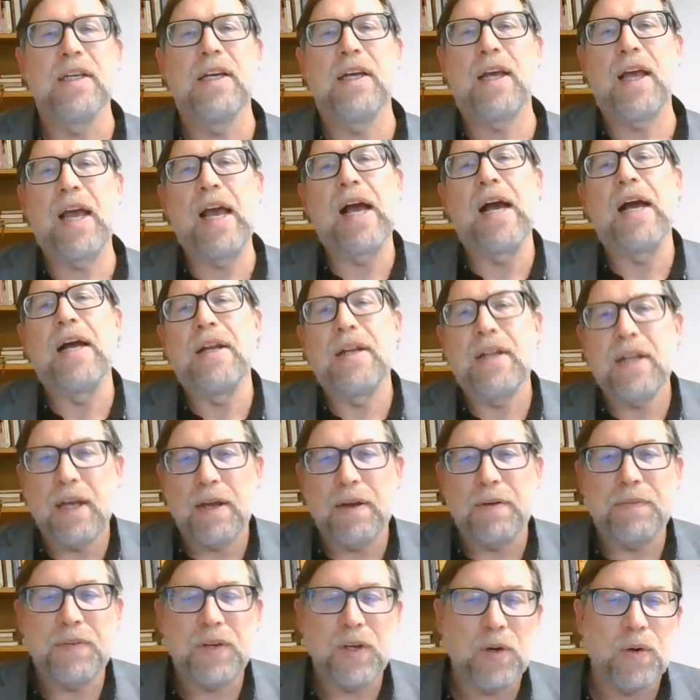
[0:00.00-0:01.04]
And
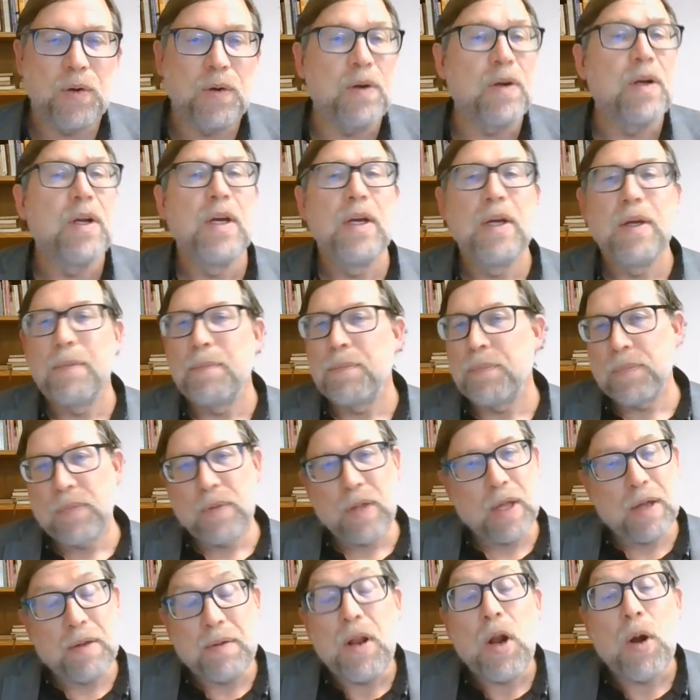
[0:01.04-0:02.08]
if you're
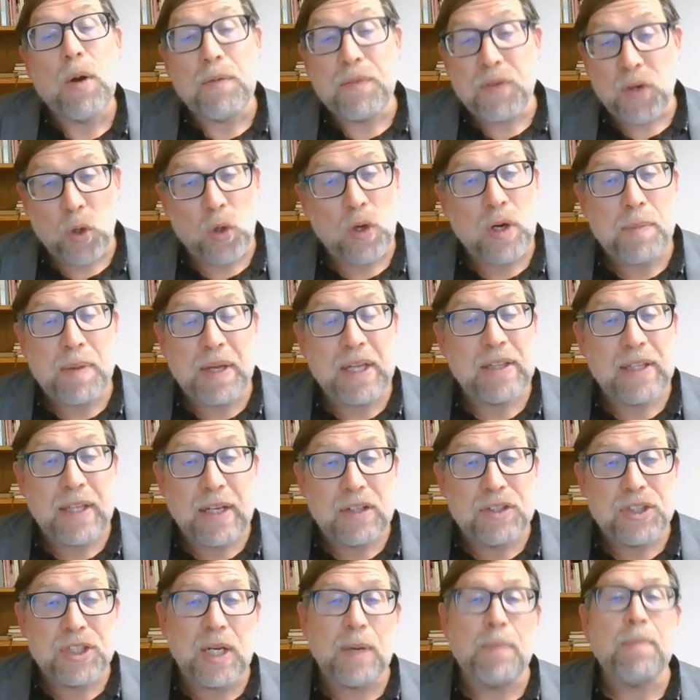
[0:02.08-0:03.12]
going to be in
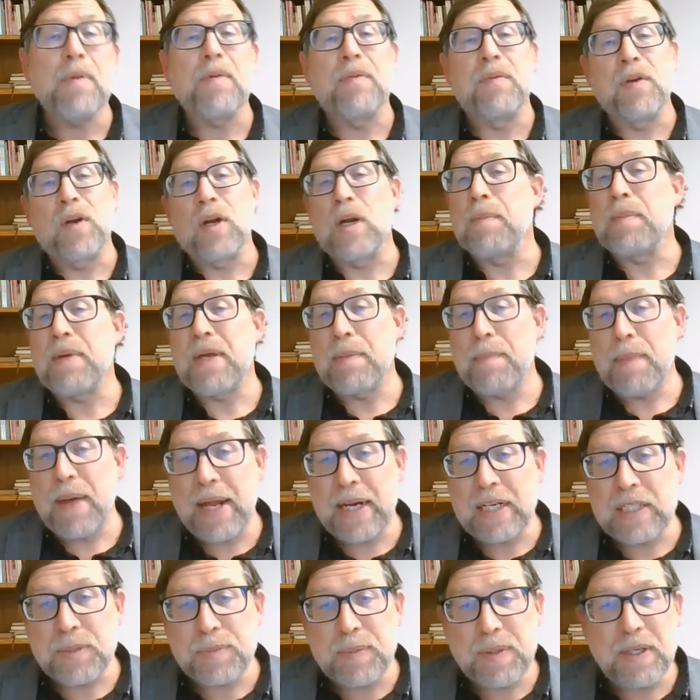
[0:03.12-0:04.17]
leadership, if you're going to be in
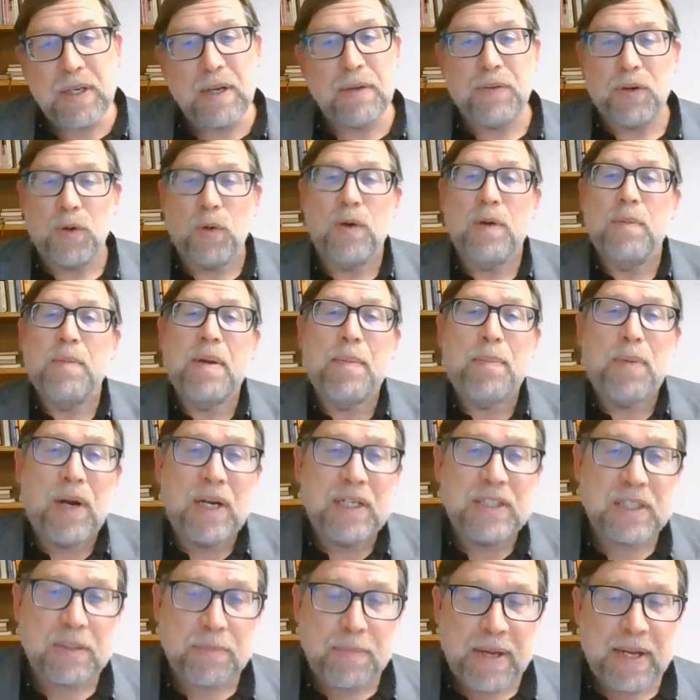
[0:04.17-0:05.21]
management, if you're going to be a
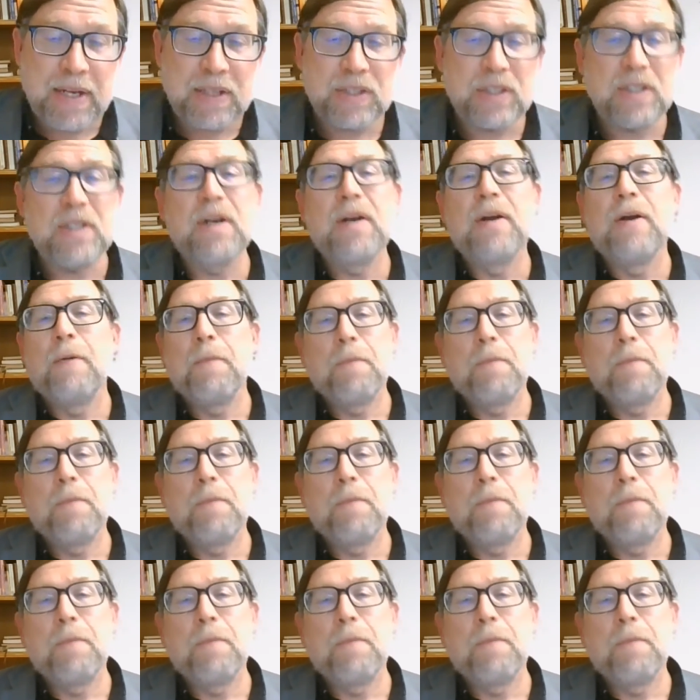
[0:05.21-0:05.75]
project manager,